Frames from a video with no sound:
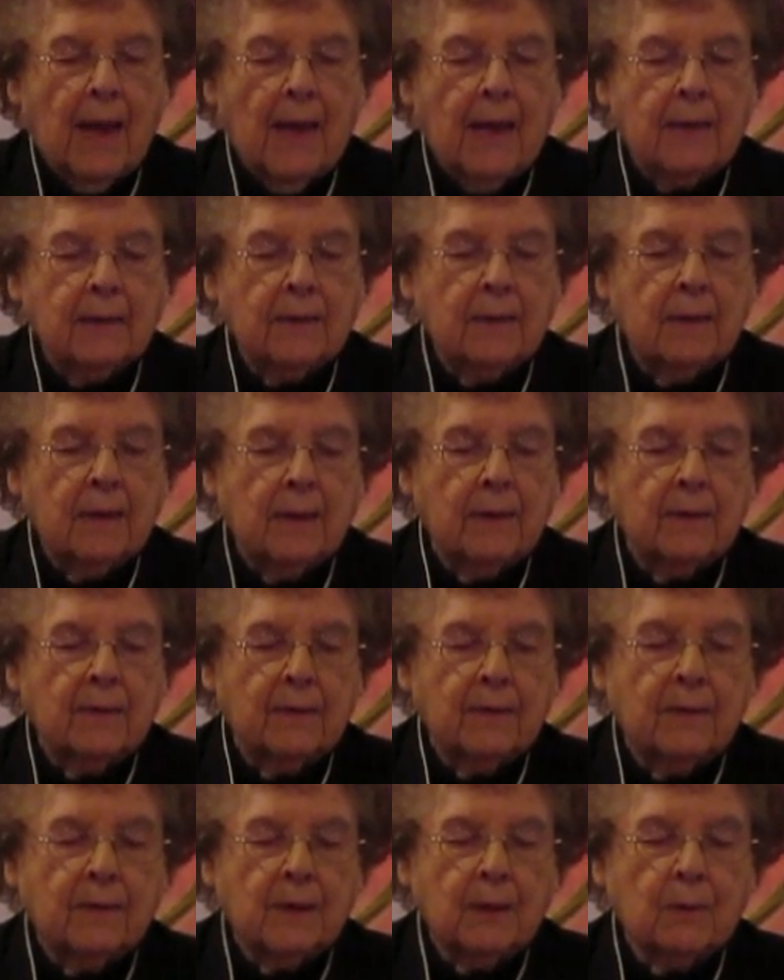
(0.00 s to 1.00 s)
And
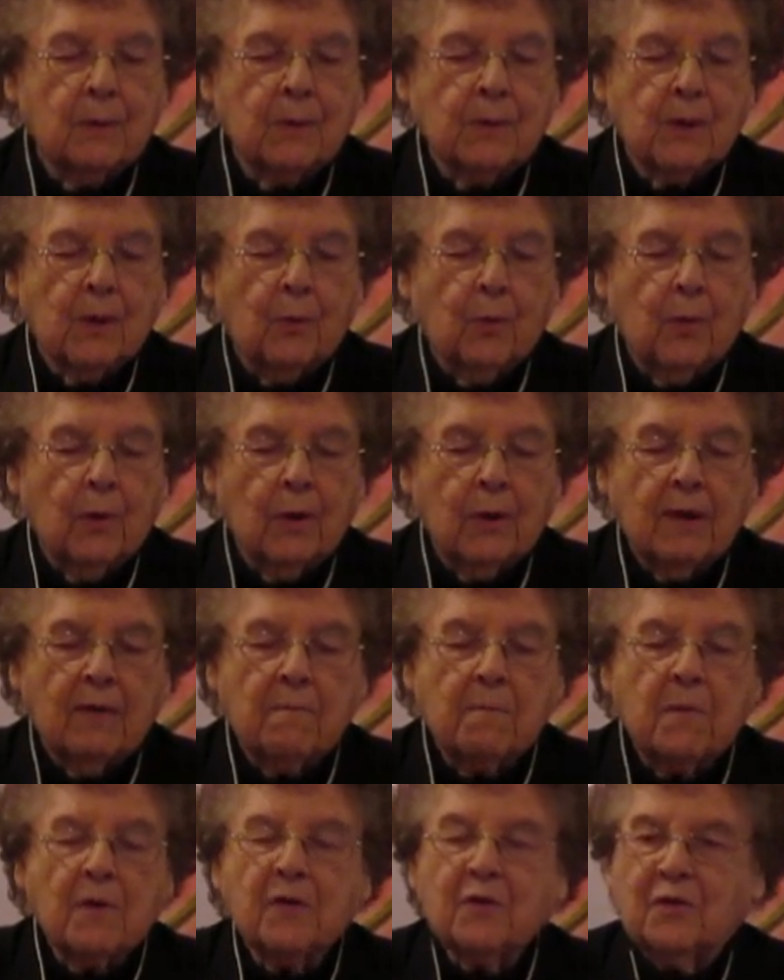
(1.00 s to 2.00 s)
there was a work
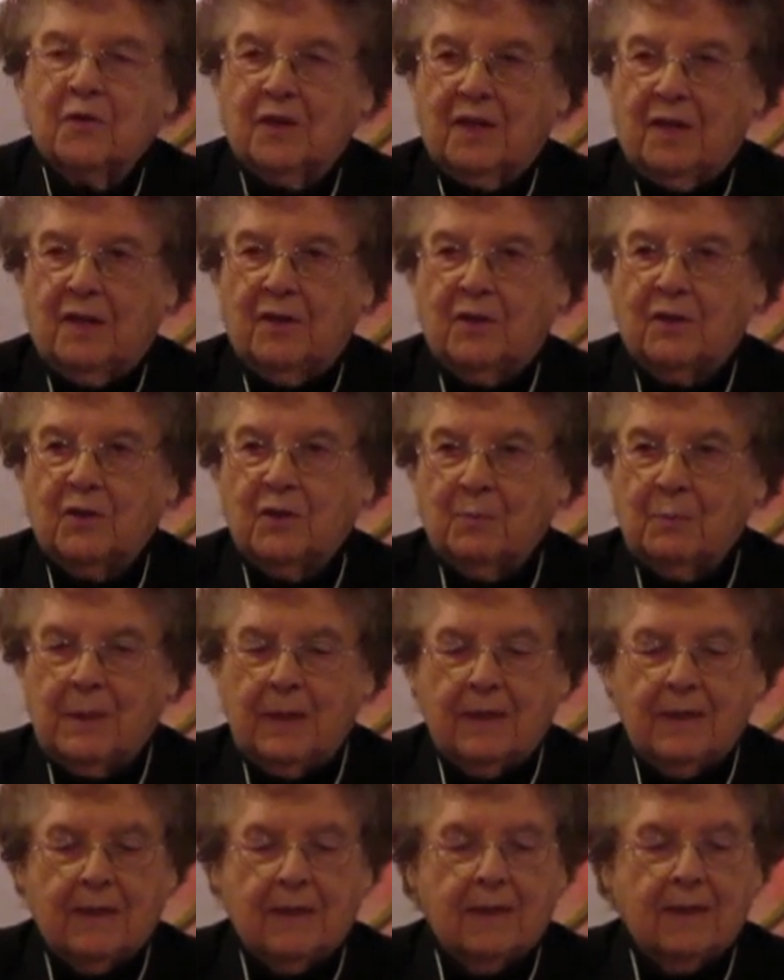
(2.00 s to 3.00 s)
of mercy to
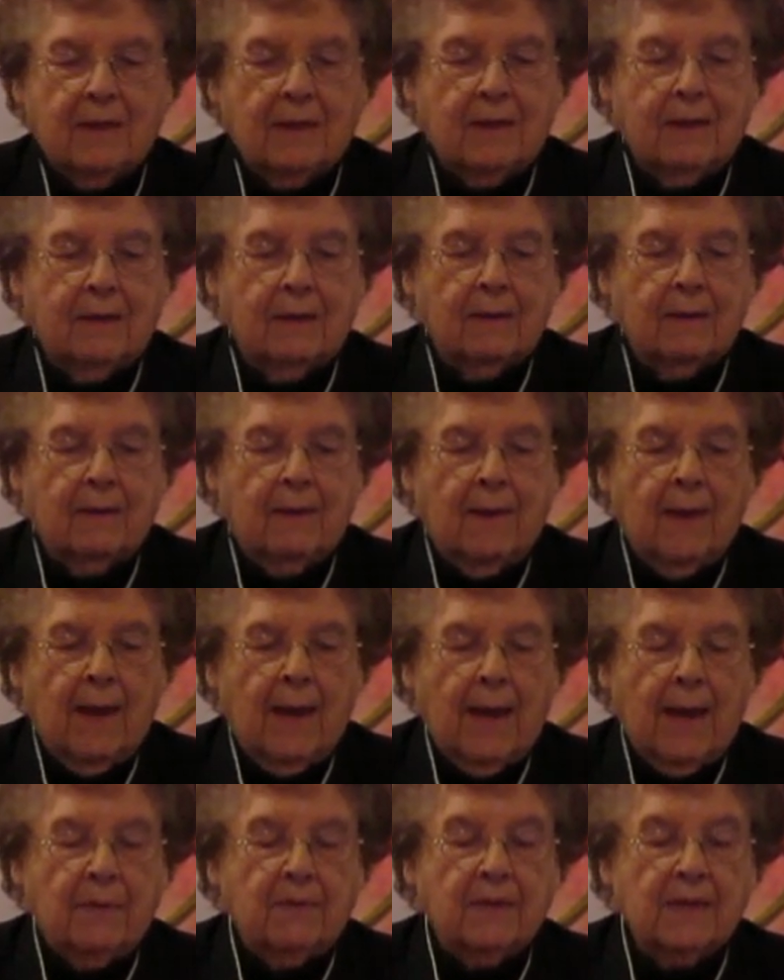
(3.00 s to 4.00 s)
be done here.
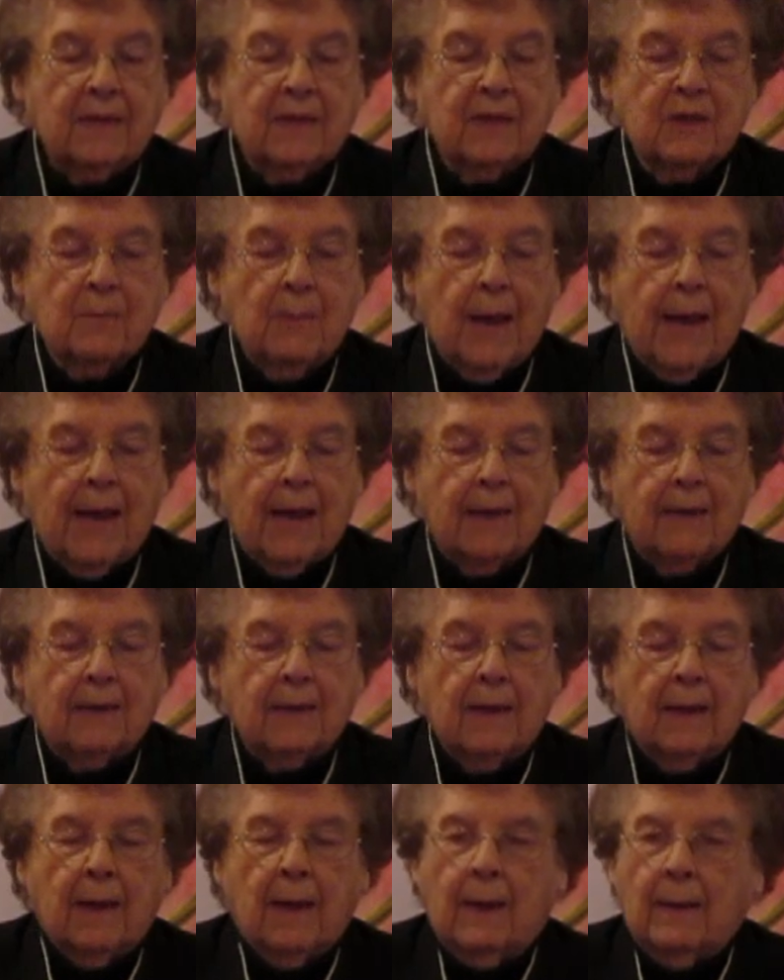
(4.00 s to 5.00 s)
And this man,
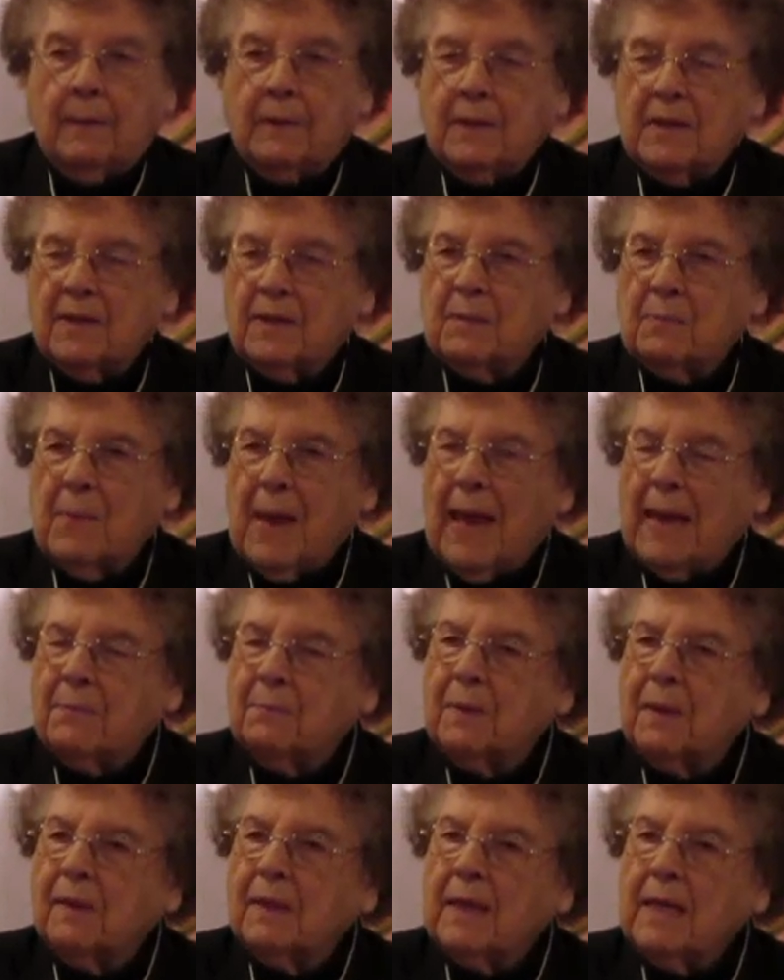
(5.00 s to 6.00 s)
this
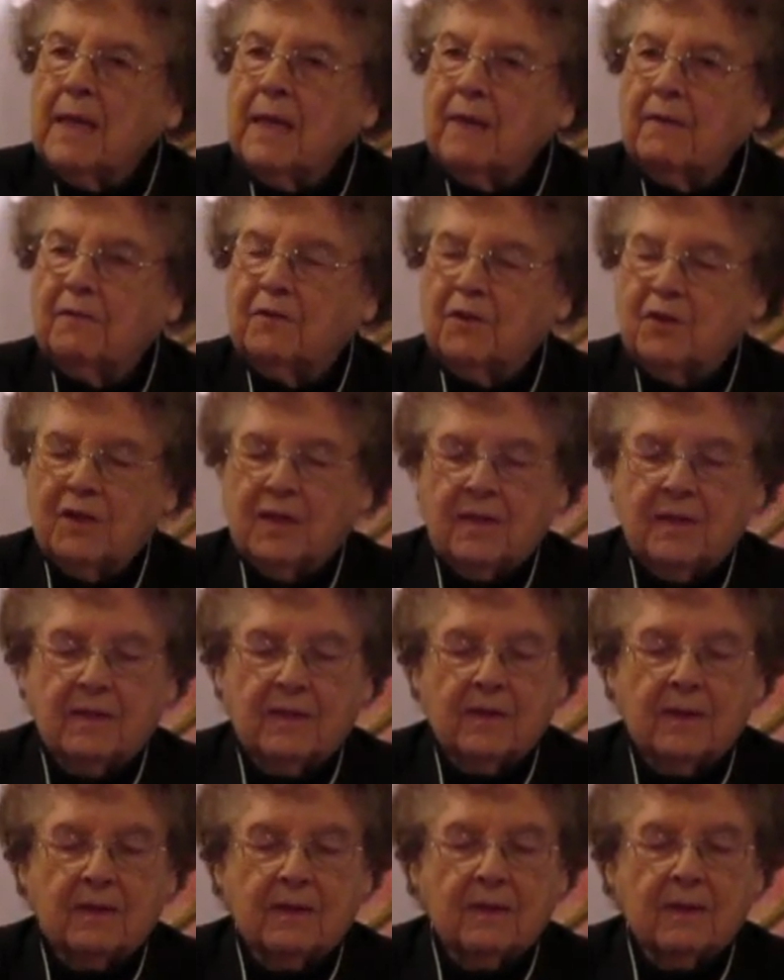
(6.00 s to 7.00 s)
man believed
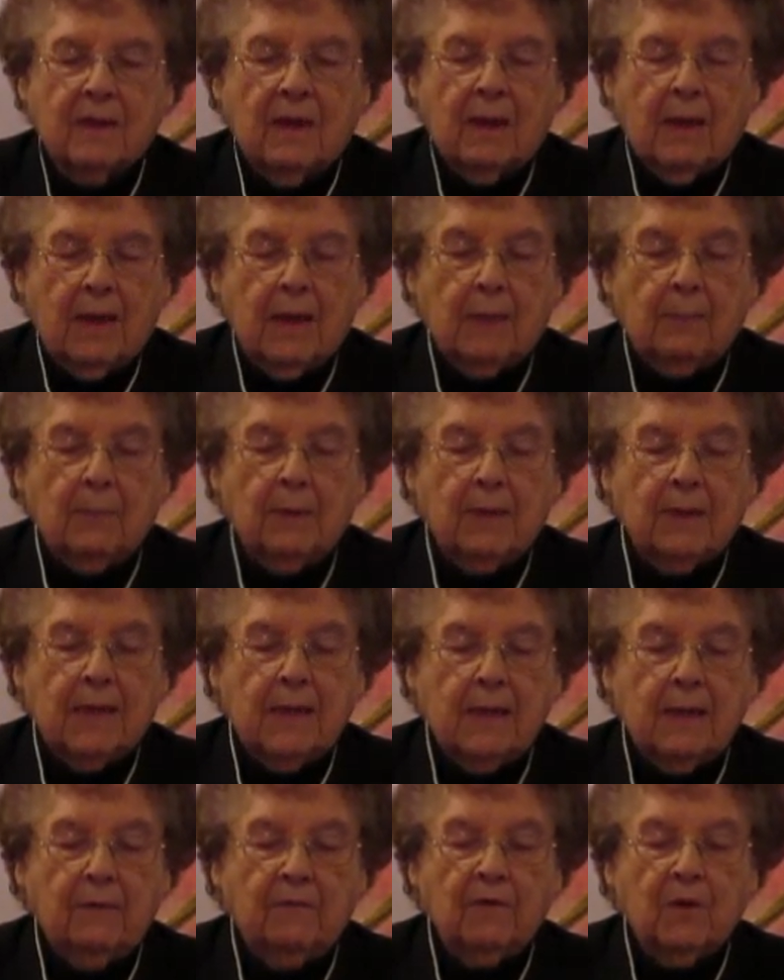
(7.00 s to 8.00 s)
Jesus. He
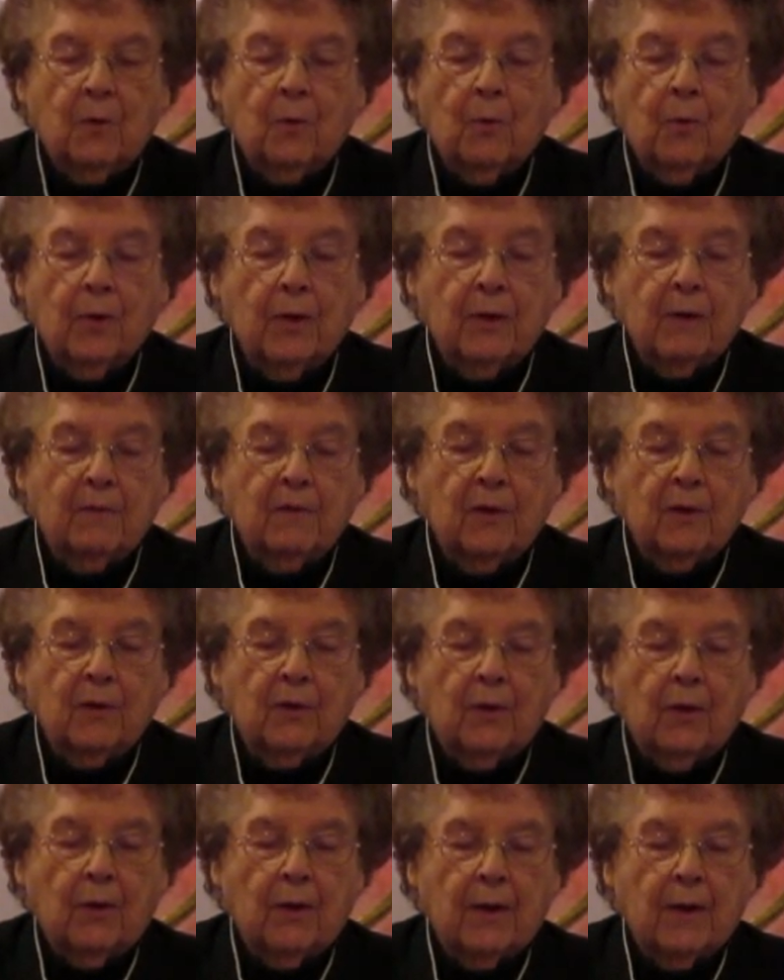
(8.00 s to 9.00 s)
believed the word of the
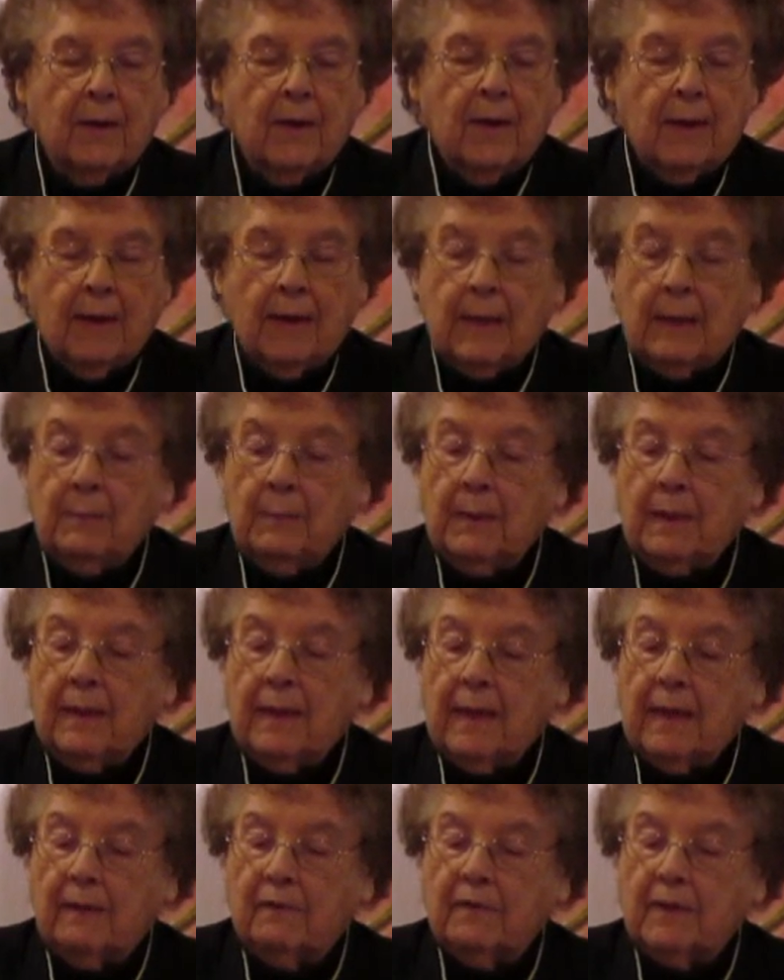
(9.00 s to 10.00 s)
Lord. He
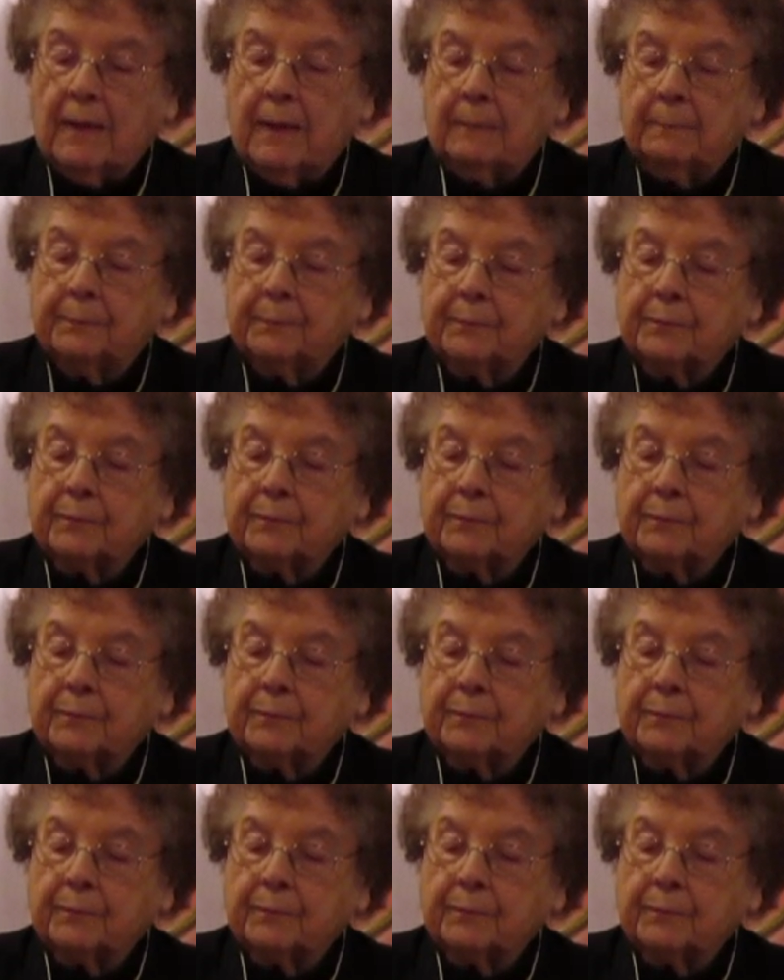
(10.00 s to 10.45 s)
believed it.